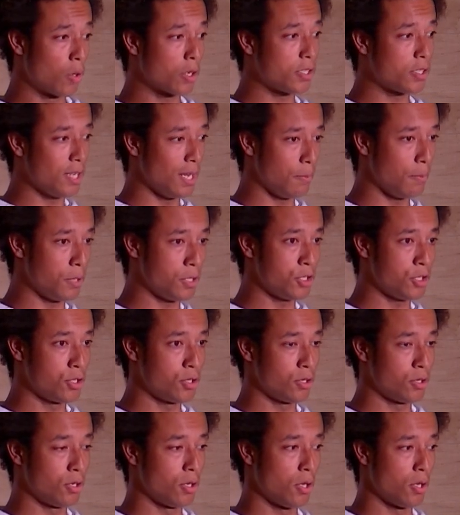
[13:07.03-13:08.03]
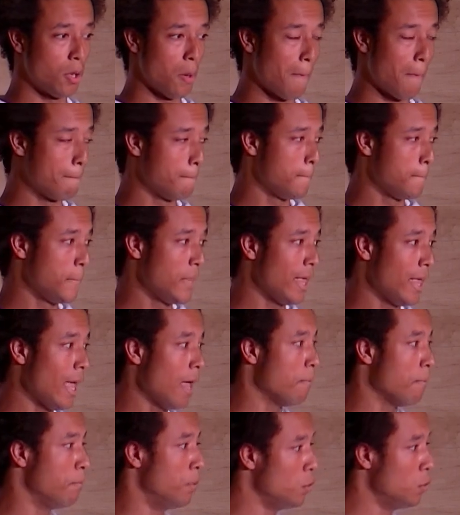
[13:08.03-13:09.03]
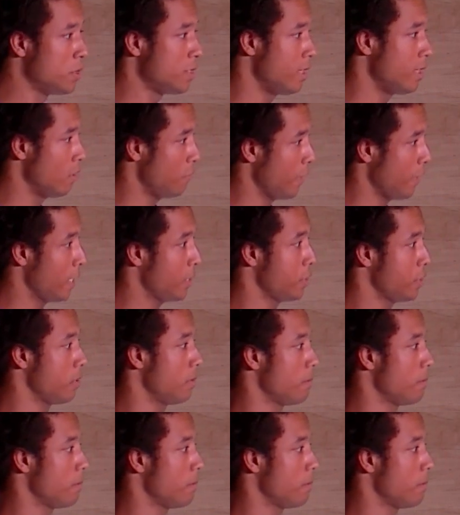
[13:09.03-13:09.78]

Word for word: slippage, and boost innovation.